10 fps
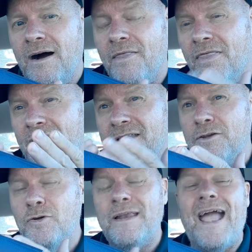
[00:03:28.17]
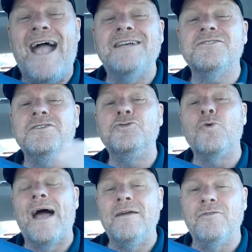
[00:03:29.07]
then you can ask the
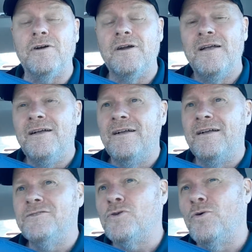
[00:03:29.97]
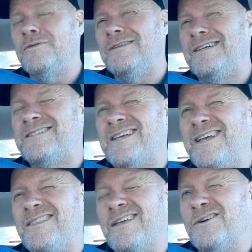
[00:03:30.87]
driver. So let's
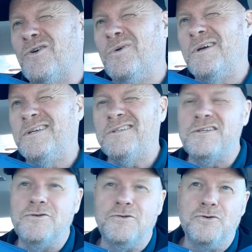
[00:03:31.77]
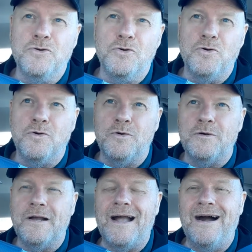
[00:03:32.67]
say that you're going
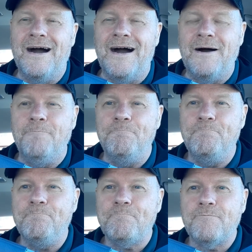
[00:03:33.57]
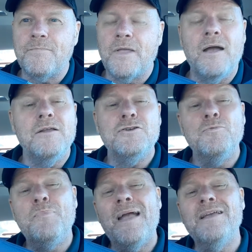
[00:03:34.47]
to
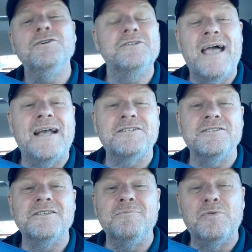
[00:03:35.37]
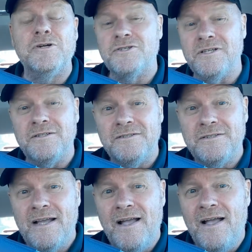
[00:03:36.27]
pay your taxes in person.
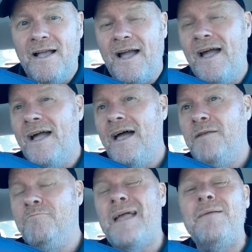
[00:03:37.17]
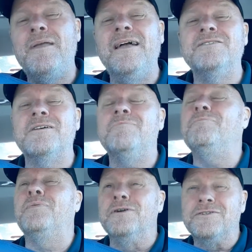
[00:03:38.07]
And maybe as a
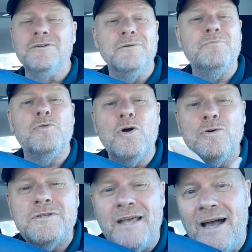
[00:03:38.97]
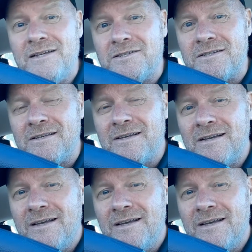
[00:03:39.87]
personal protest,